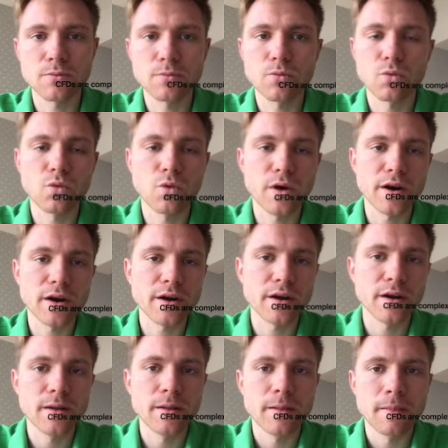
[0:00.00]

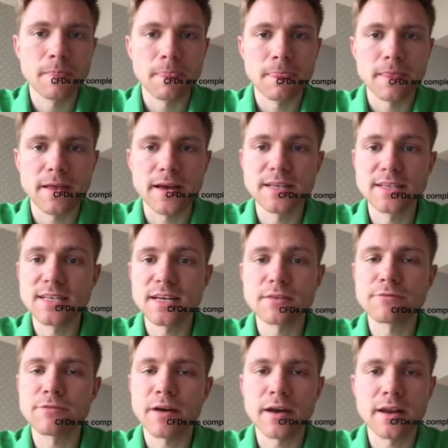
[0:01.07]
where it
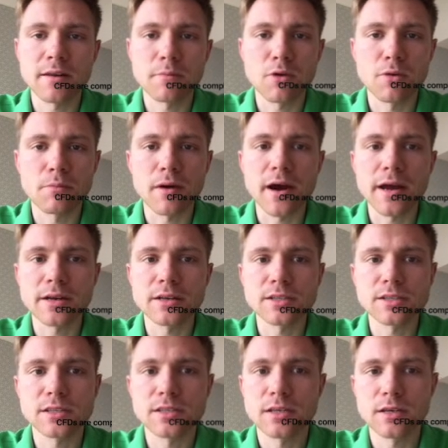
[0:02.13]
didn't find any more
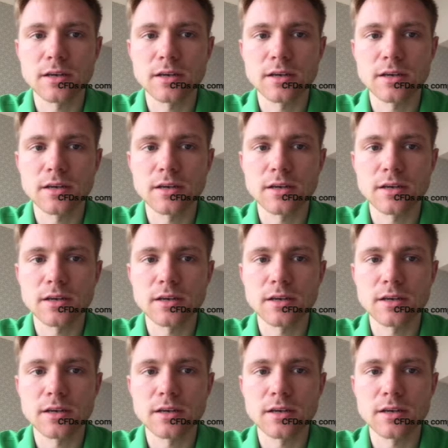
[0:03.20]
buyers,